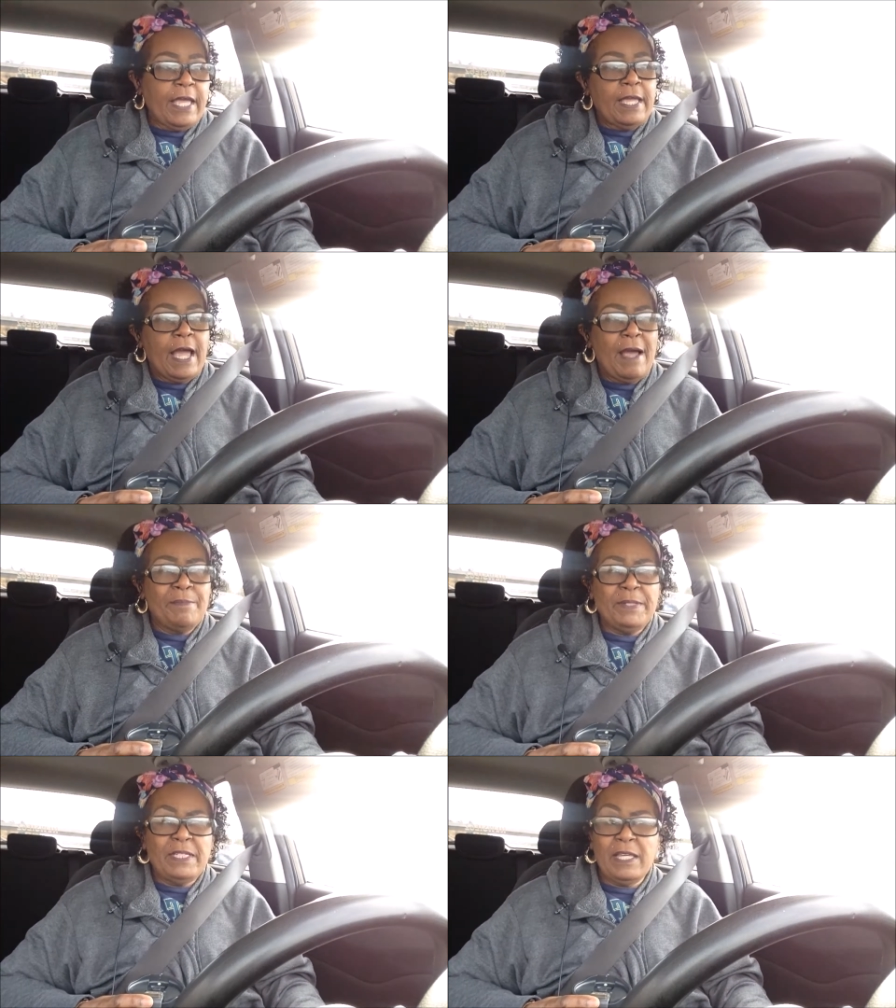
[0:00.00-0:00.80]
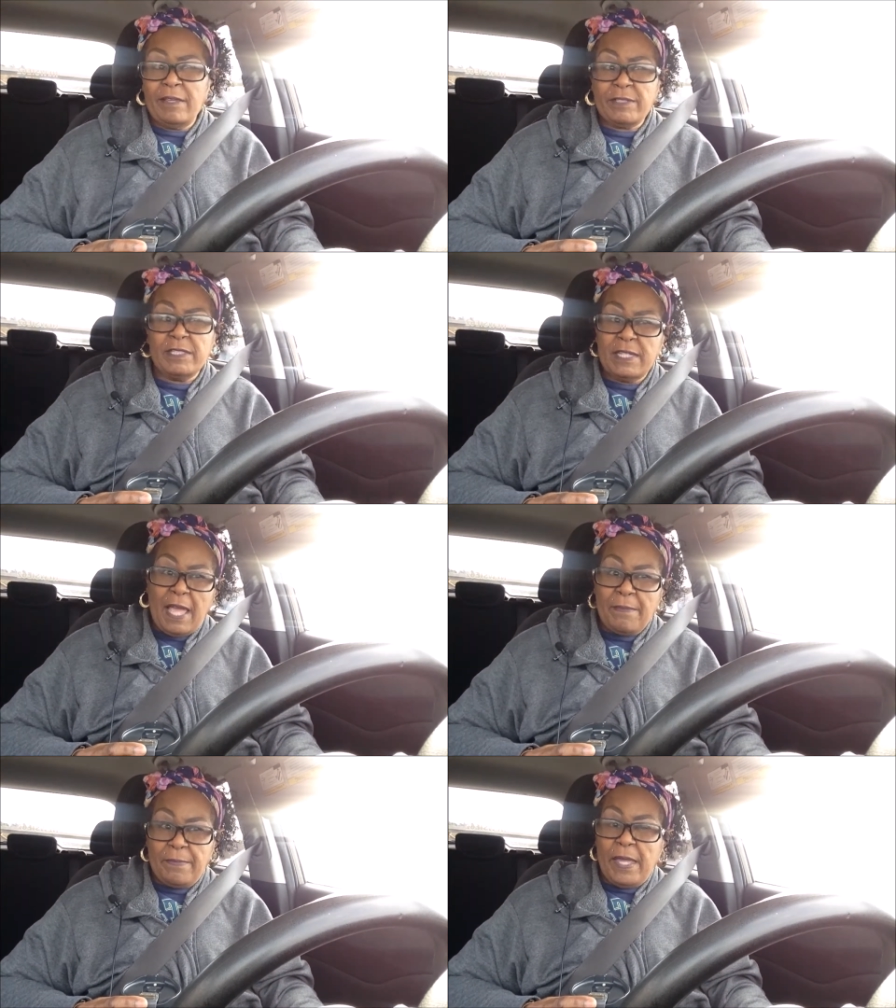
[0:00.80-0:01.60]
I believe
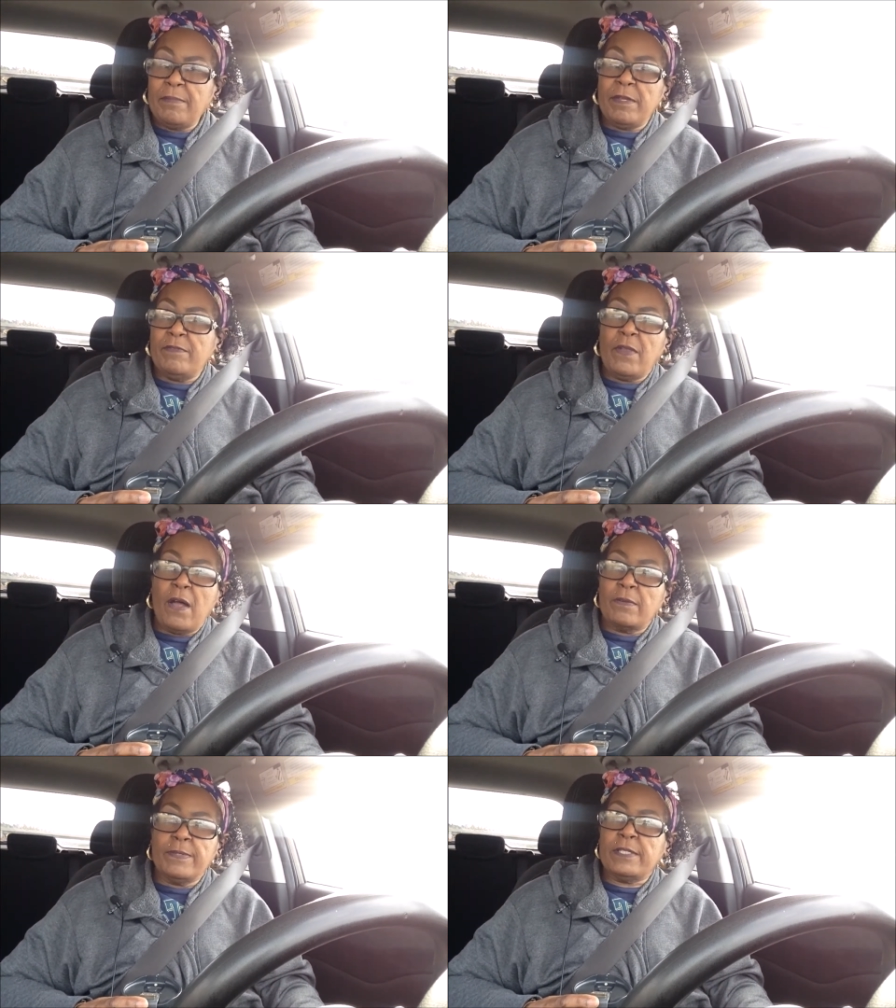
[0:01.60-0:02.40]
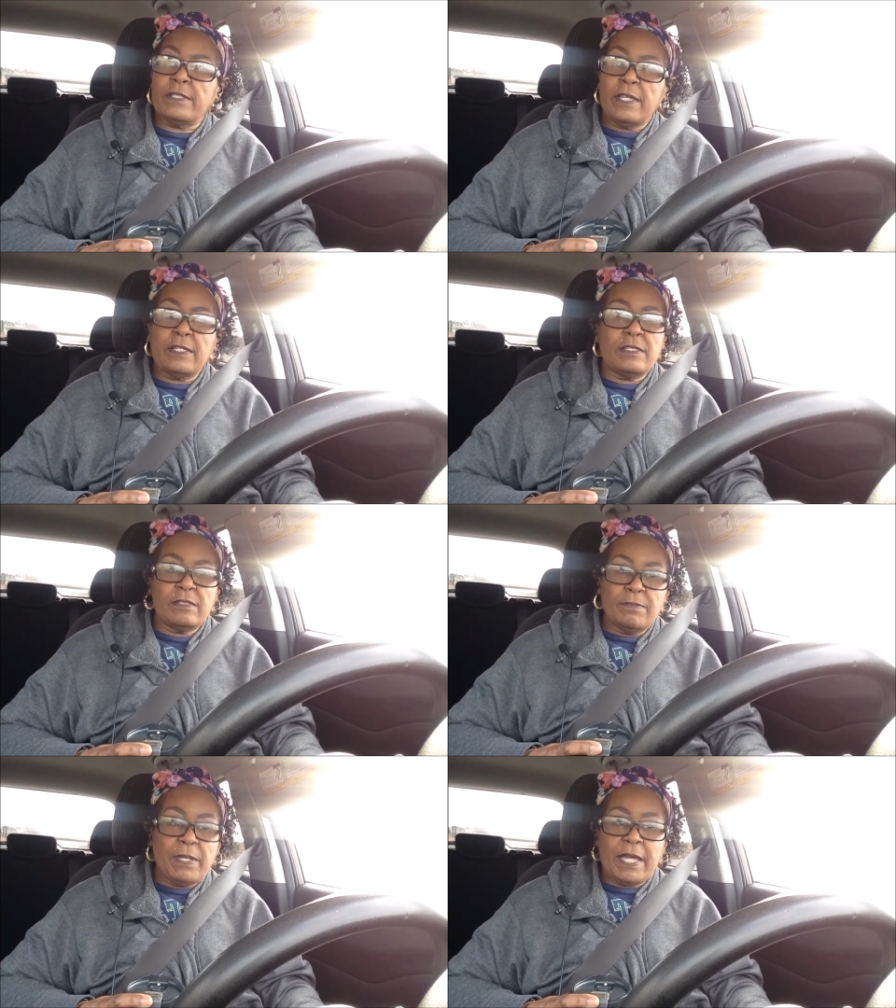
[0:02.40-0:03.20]
today maybe Vlogmas 6.
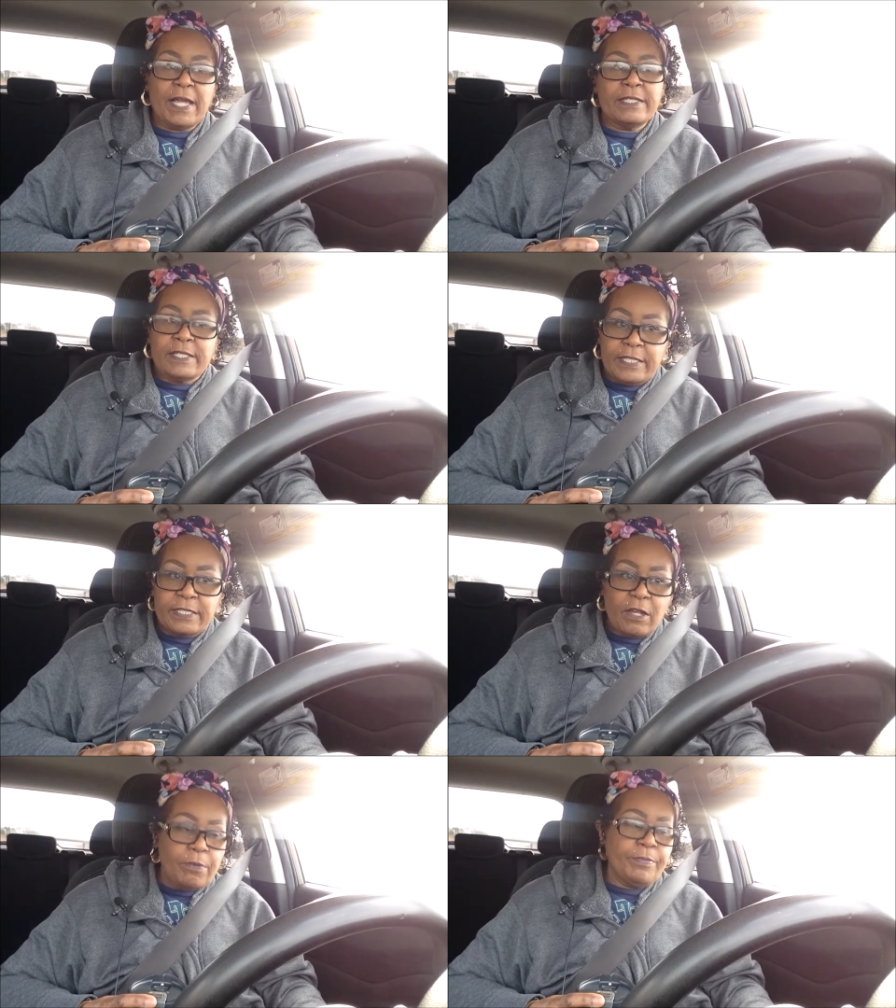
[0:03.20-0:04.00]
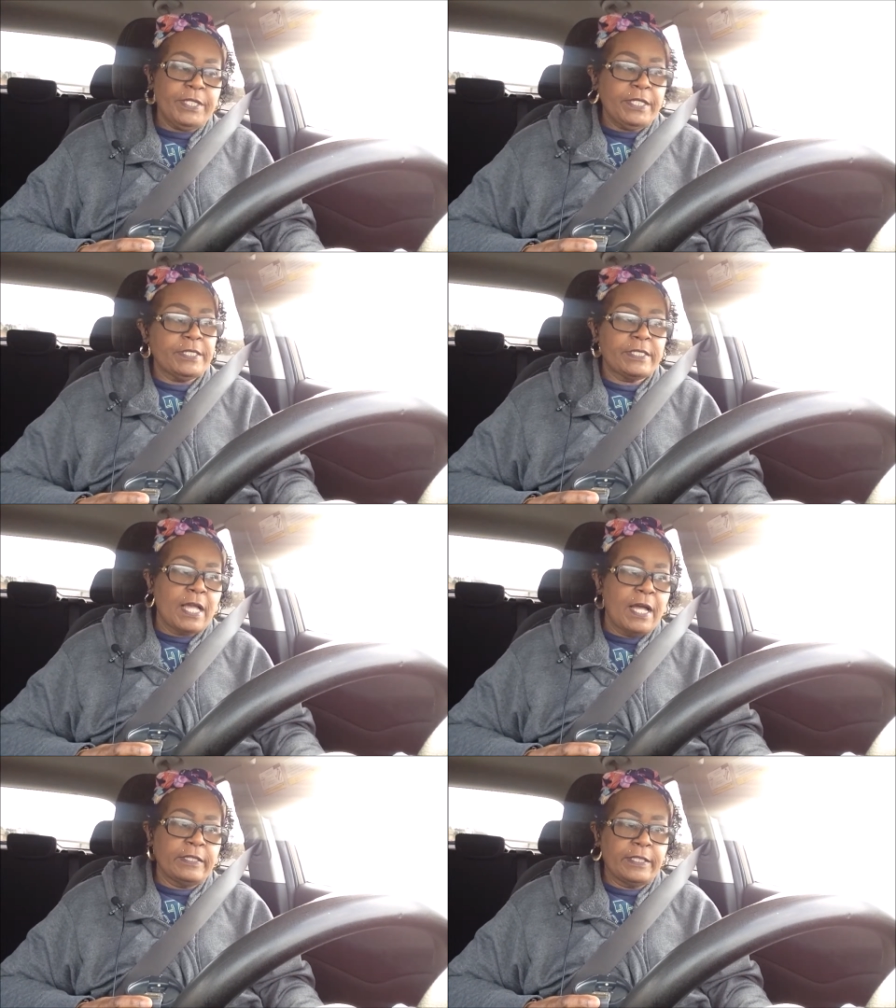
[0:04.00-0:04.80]
But like I said, it's going to be
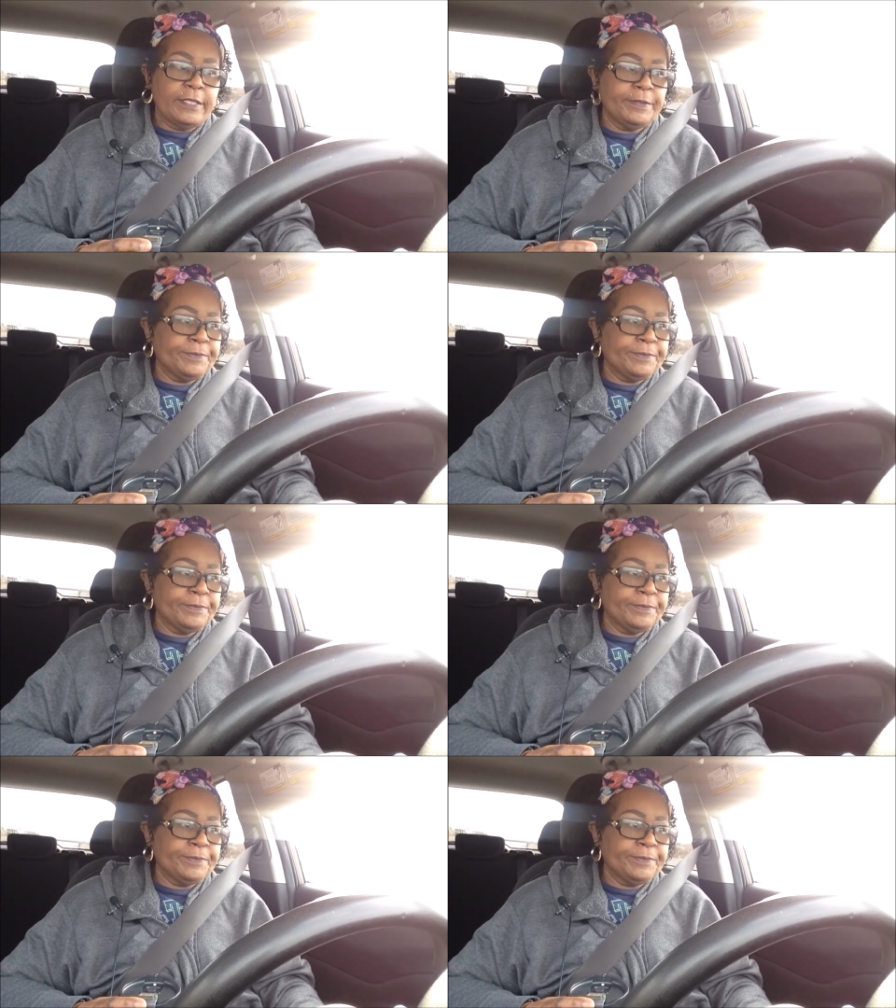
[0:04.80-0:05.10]
inside the,